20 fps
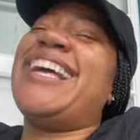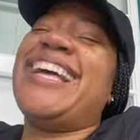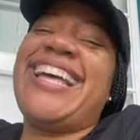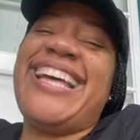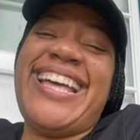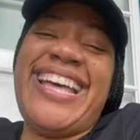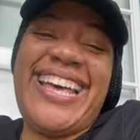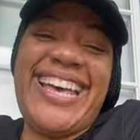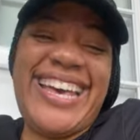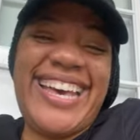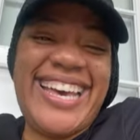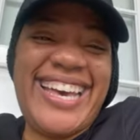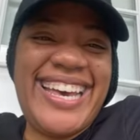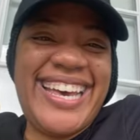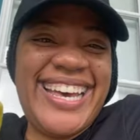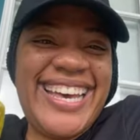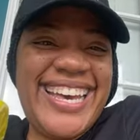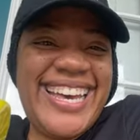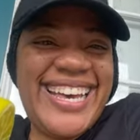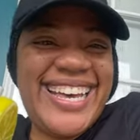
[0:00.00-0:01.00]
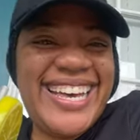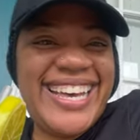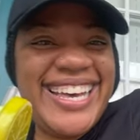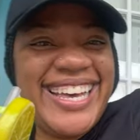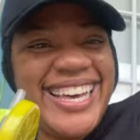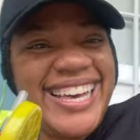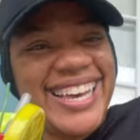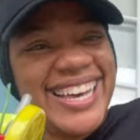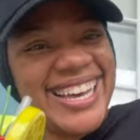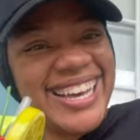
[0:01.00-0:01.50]
DeWanda, out
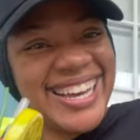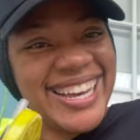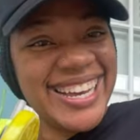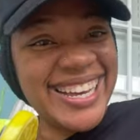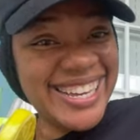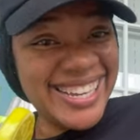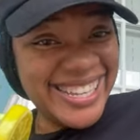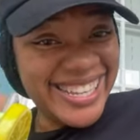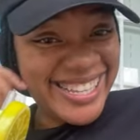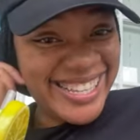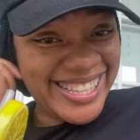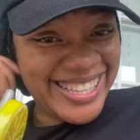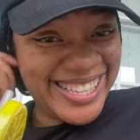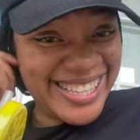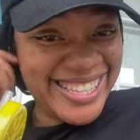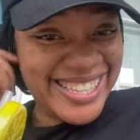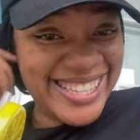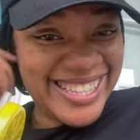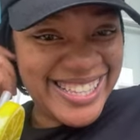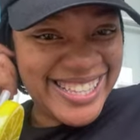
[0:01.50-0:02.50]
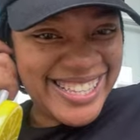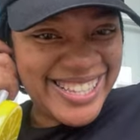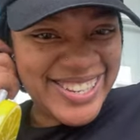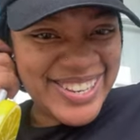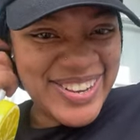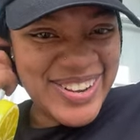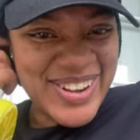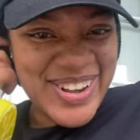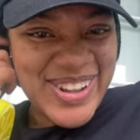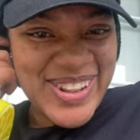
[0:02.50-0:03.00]
of all the body parts on the
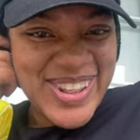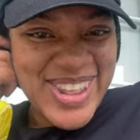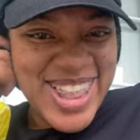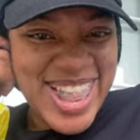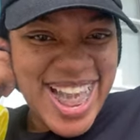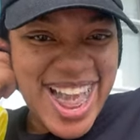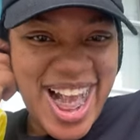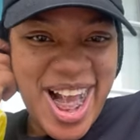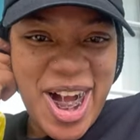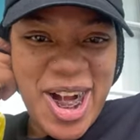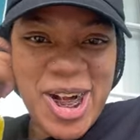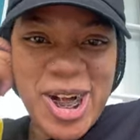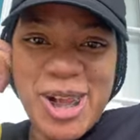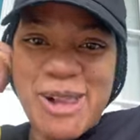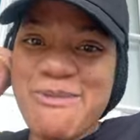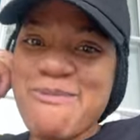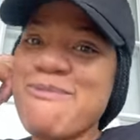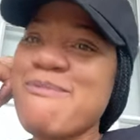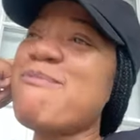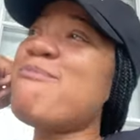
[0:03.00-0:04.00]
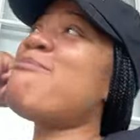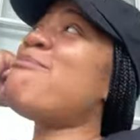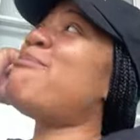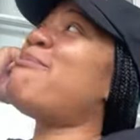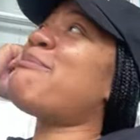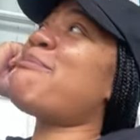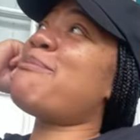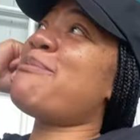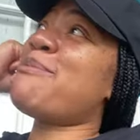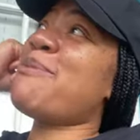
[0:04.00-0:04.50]
body, you think,
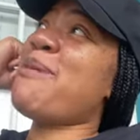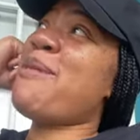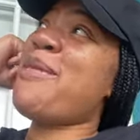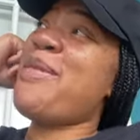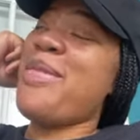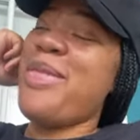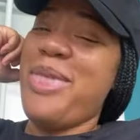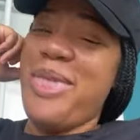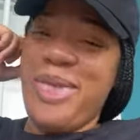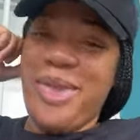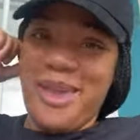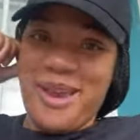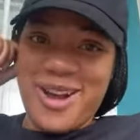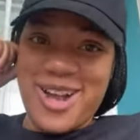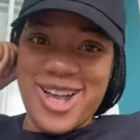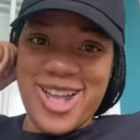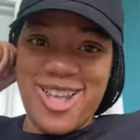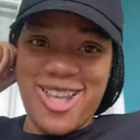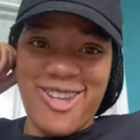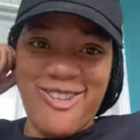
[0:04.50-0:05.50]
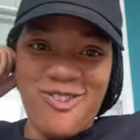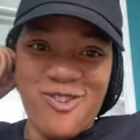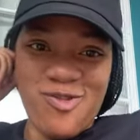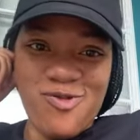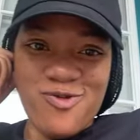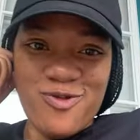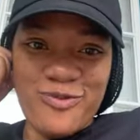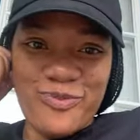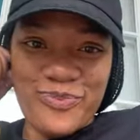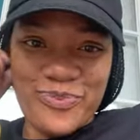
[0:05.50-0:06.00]
I swear
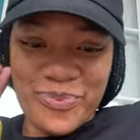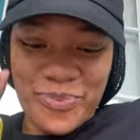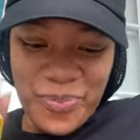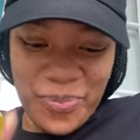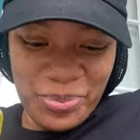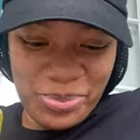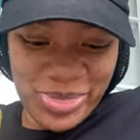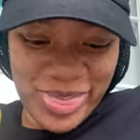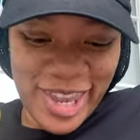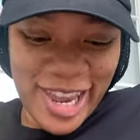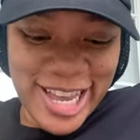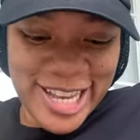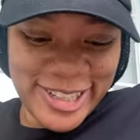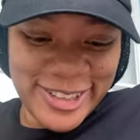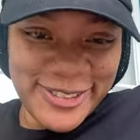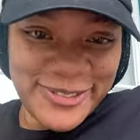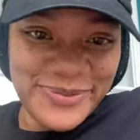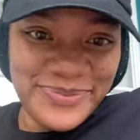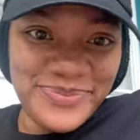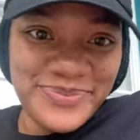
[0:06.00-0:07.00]
to God,